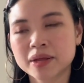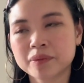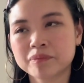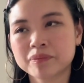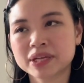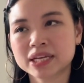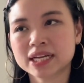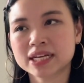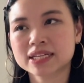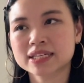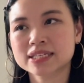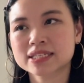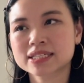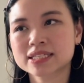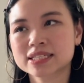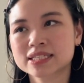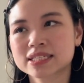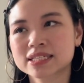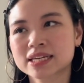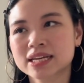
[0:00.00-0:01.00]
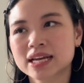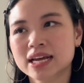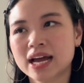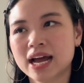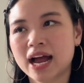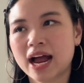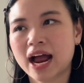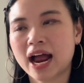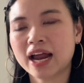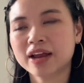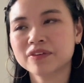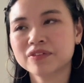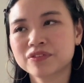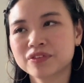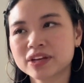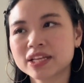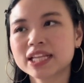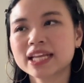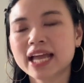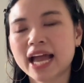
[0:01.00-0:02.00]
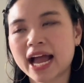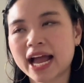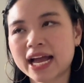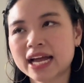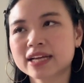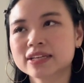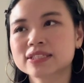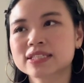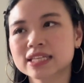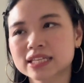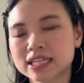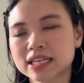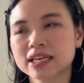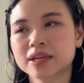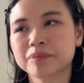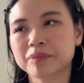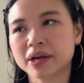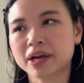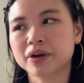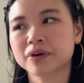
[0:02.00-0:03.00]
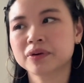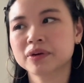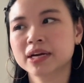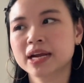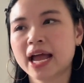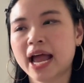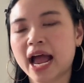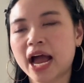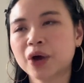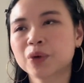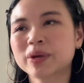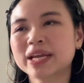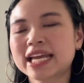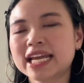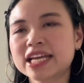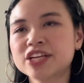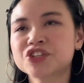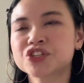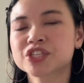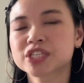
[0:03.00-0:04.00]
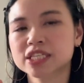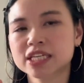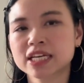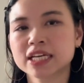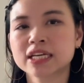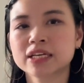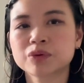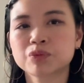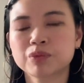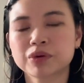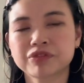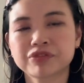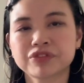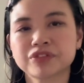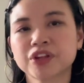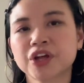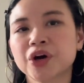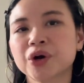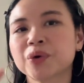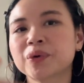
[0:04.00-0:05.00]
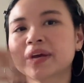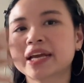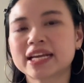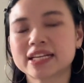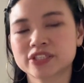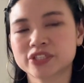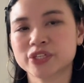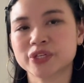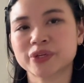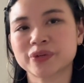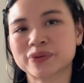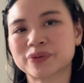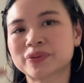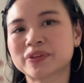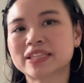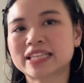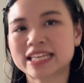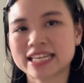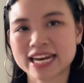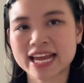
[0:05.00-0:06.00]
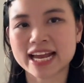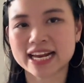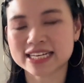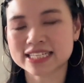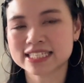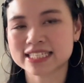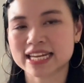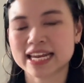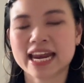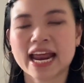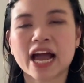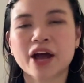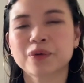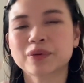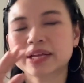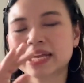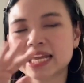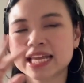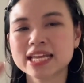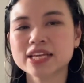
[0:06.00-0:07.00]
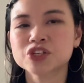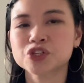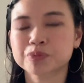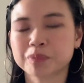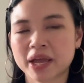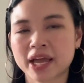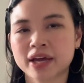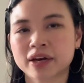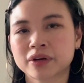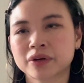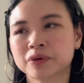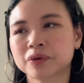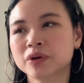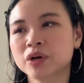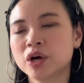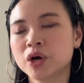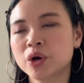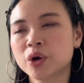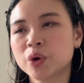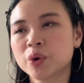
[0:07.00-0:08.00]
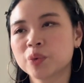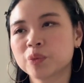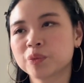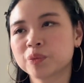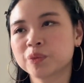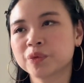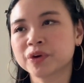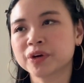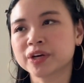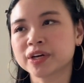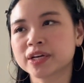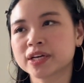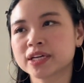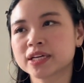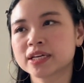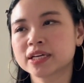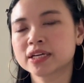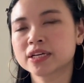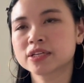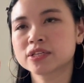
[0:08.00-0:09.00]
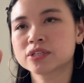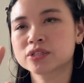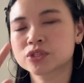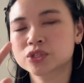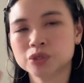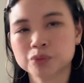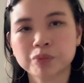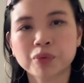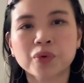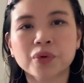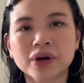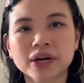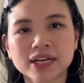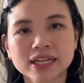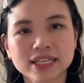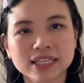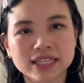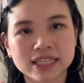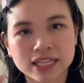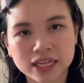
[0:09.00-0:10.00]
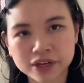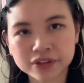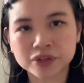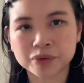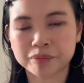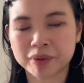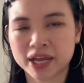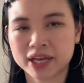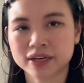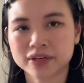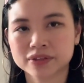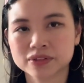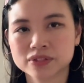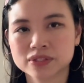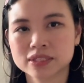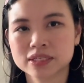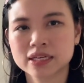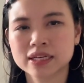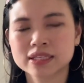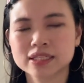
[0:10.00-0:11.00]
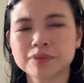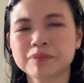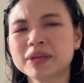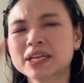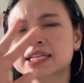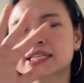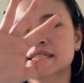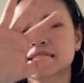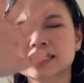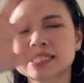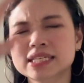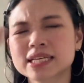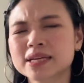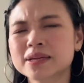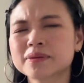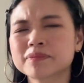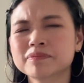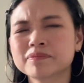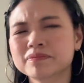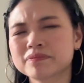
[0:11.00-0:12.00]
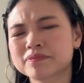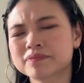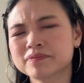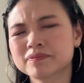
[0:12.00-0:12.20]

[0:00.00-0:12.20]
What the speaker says: because I really had to think about how each scene would flow into the next and how each panel would support the other panels to make it seem